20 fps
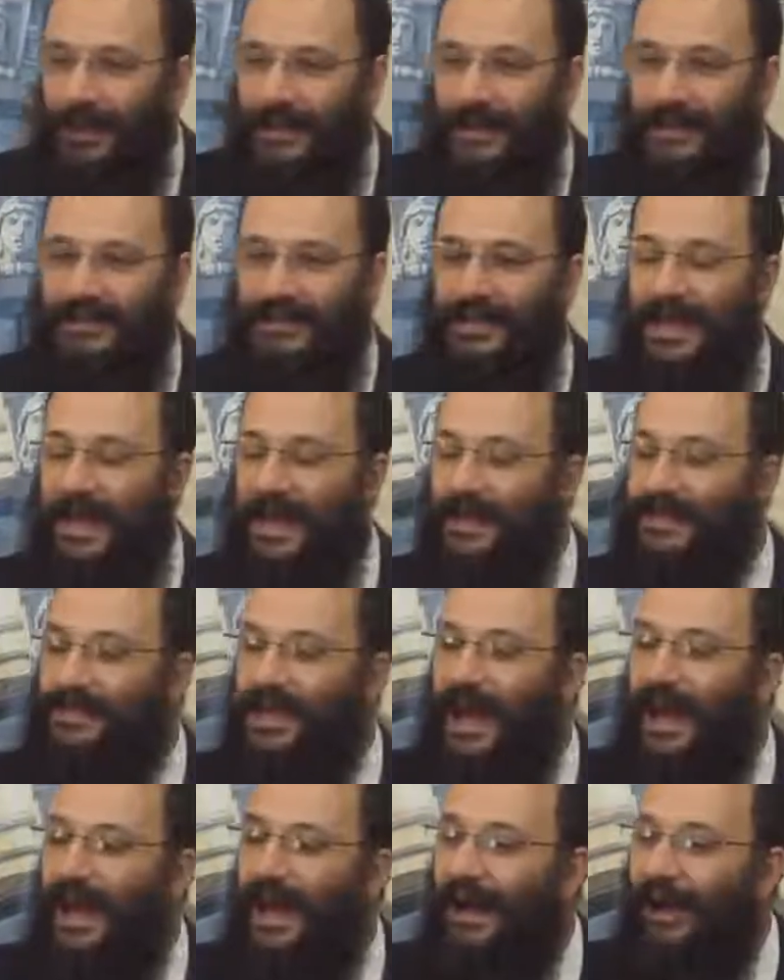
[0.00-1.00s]
It says,
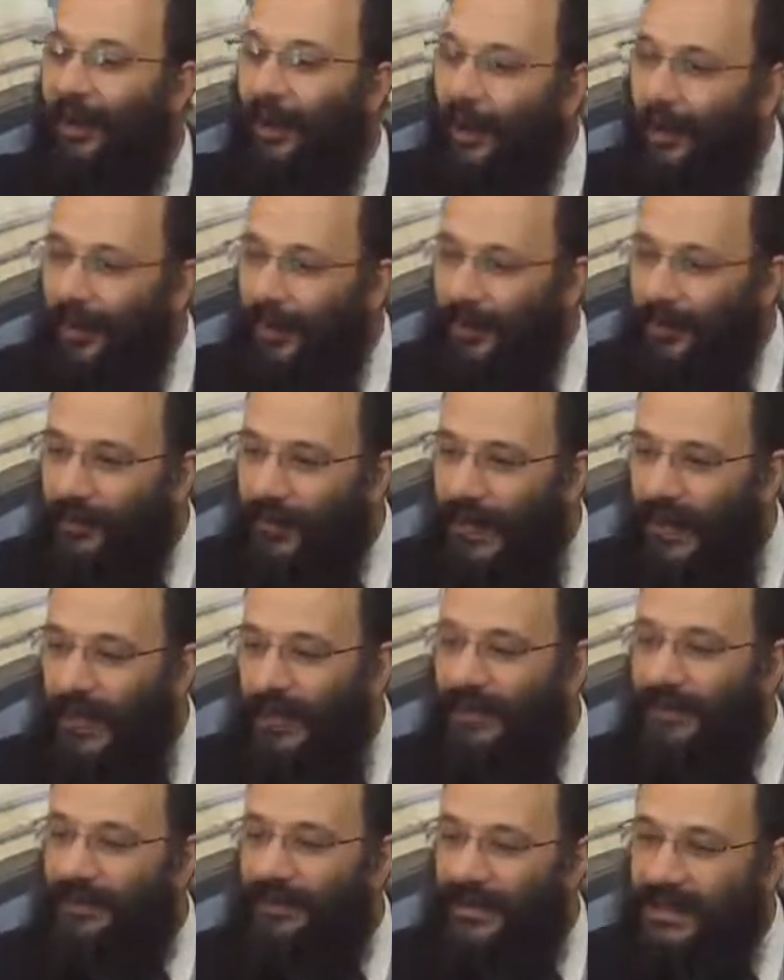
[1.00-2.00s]

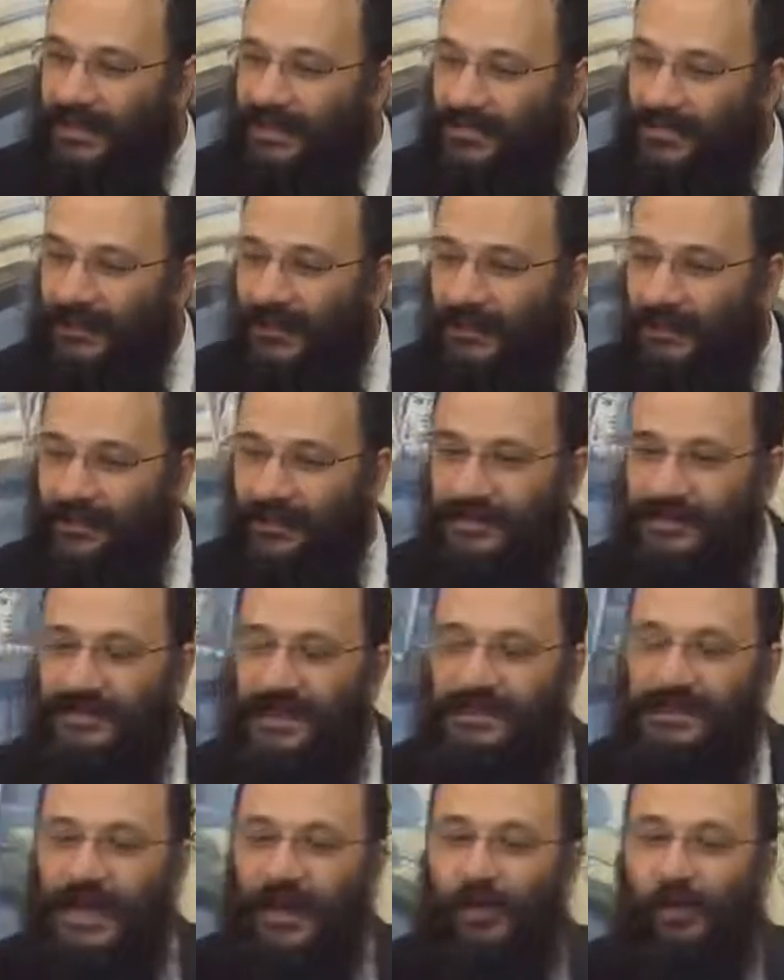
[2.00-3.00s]
HaChochmah, King Solomon
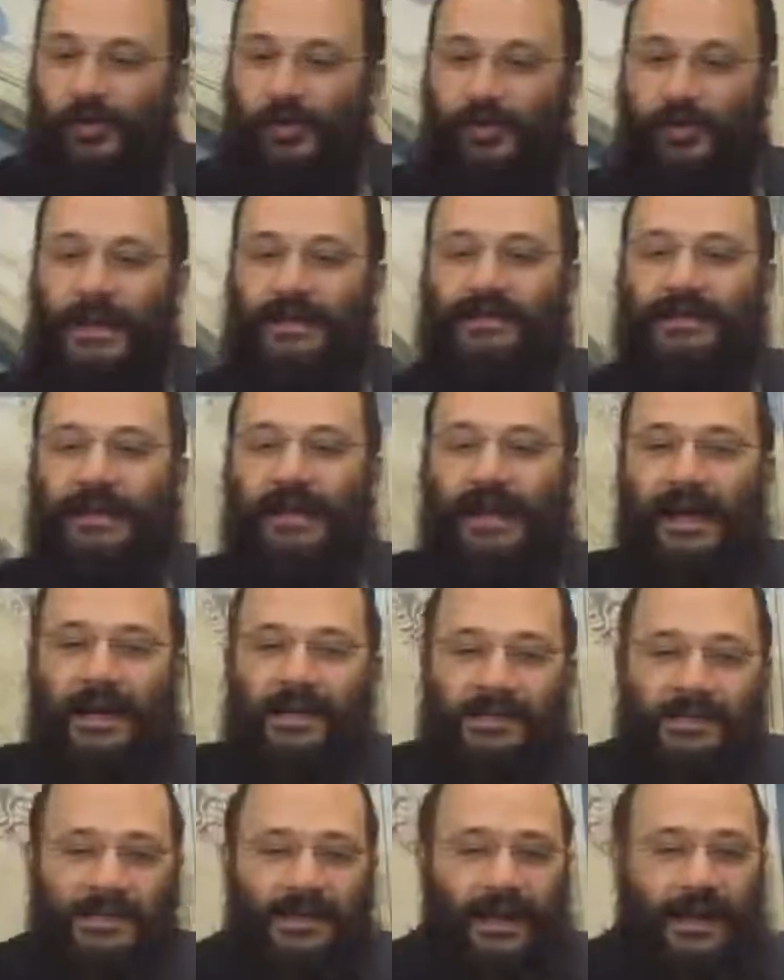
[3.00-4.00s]
says, HaChochmah
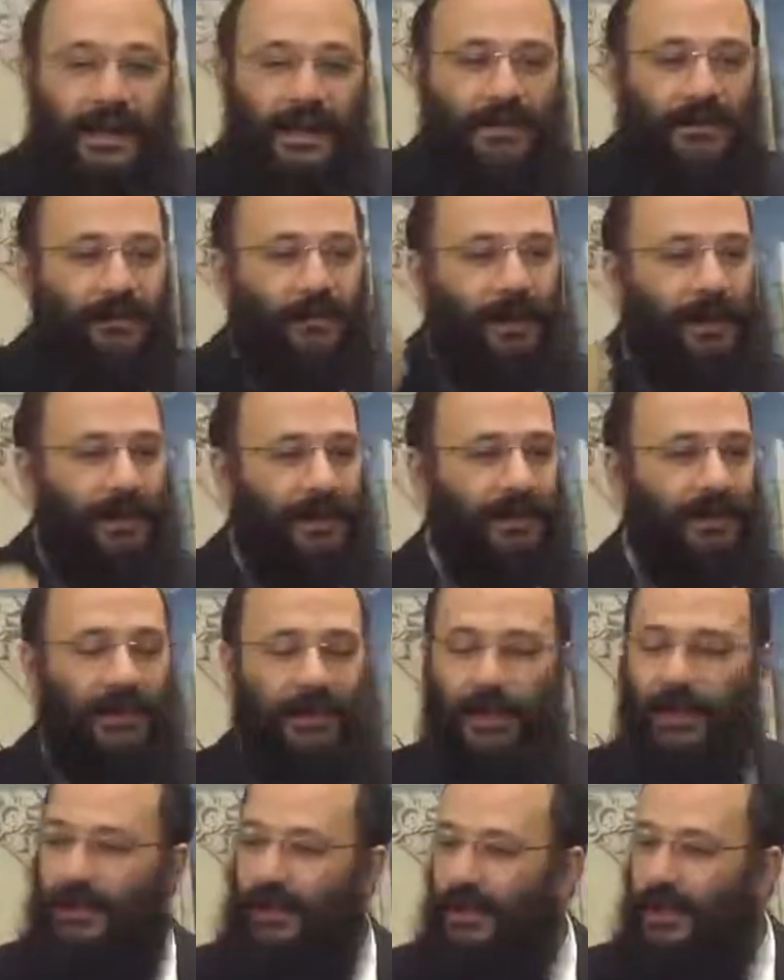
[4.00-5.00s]
techaye et
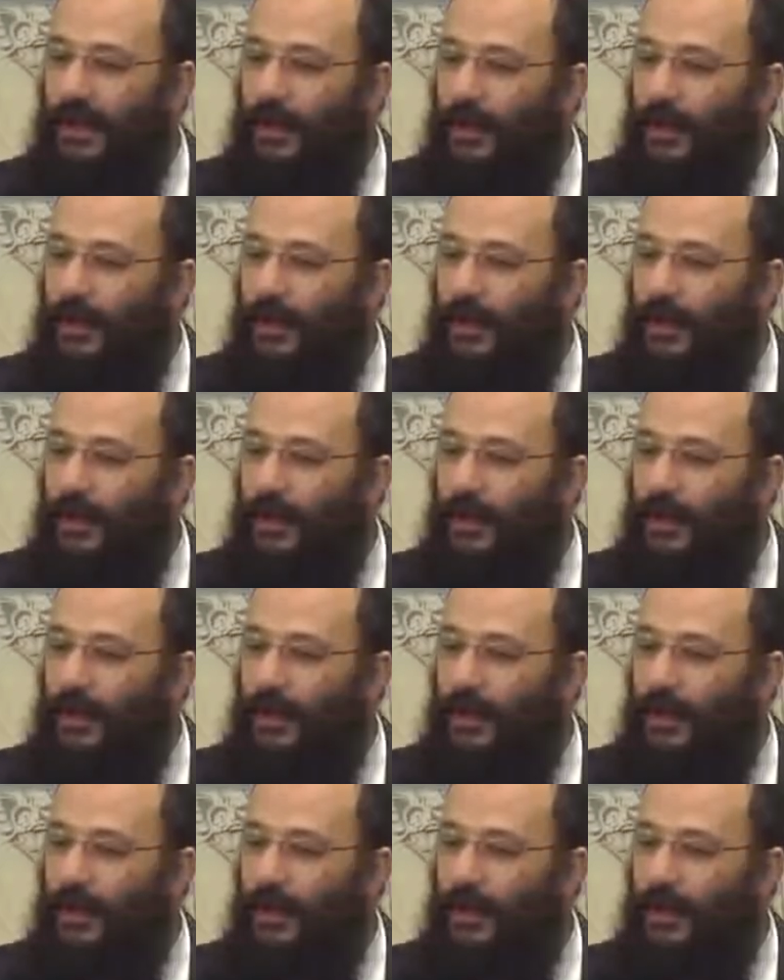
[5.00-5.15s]
ba'alea.